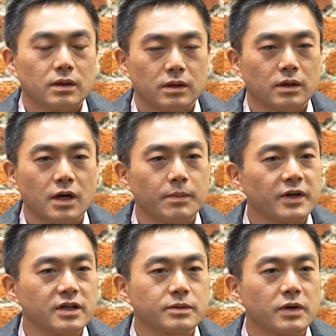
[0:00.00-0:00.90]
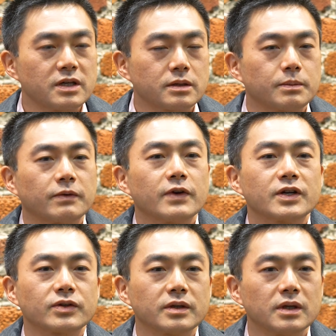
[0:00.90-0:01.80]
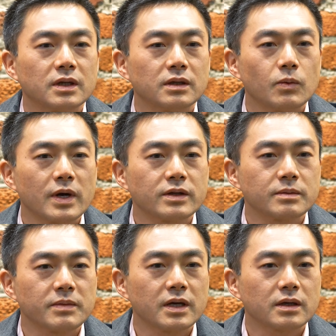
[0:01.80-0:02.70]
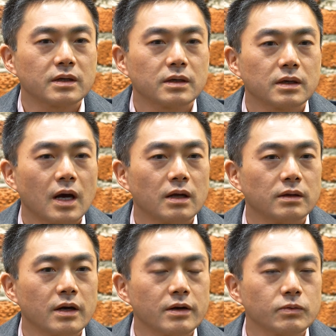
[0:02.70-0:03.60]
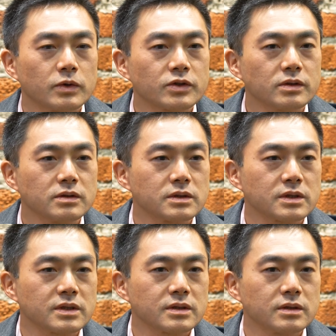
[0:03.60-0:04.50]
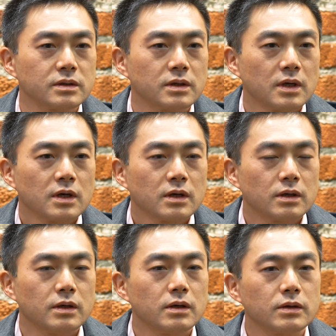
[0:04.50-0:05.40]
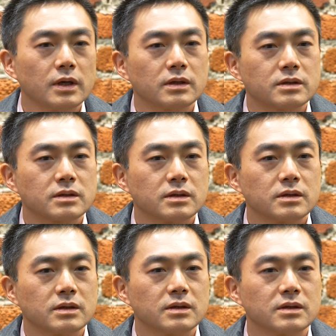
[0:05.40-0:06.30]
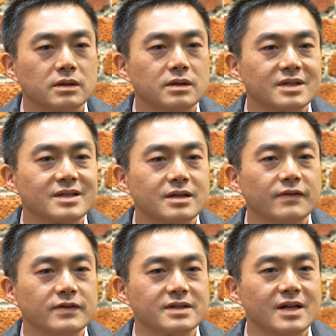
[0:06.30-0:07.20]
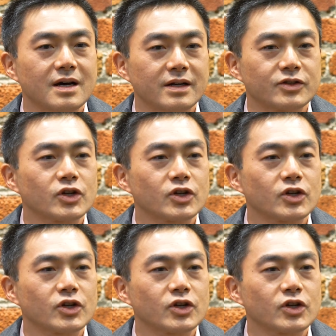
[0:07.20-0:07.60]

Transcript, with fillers: the company is priced to perfection. And the way to make outlier returns is to know that the stuff is not a